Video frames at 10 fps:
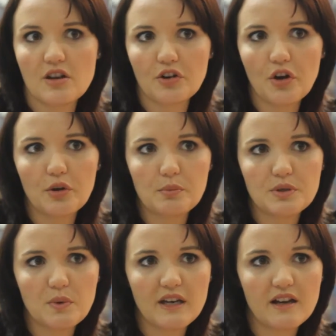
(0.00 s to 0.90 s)
that occurred
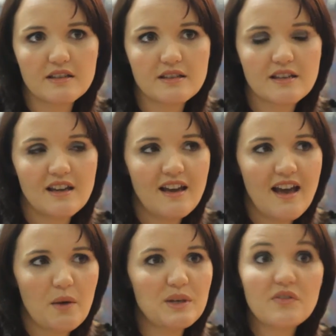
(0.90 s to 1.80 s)
between us.
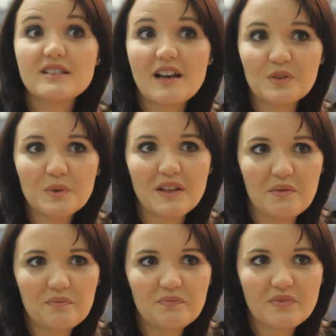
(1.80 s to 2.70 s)
We never dealt with
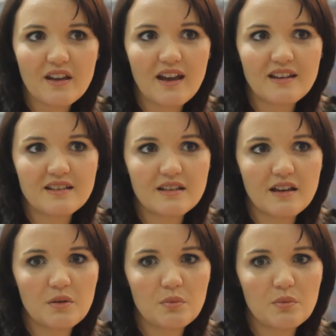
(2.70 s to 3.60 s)
them.
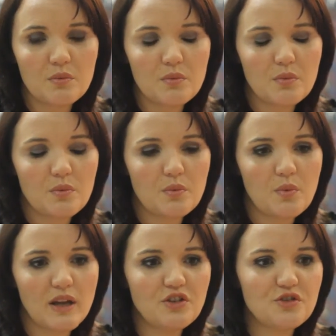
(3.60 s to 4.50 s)
And
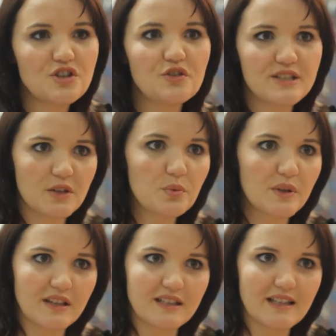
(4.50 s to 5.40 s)
when you don't deal
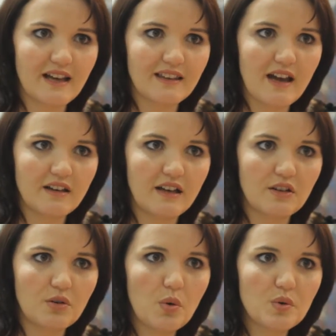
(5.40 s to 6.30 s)
with things like that,
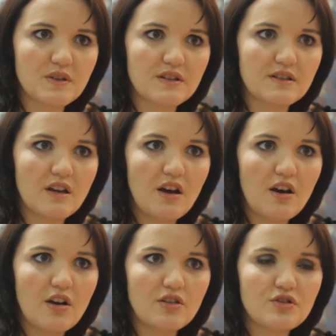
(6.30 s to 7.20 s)
it causes
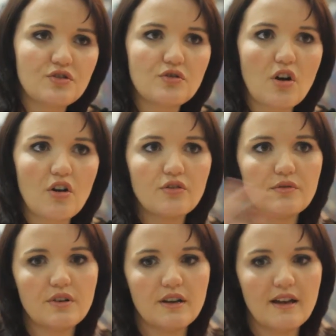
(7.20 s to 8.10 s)

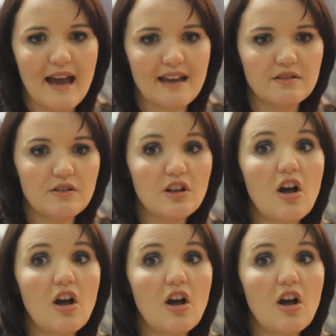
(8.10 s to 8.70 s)
strong and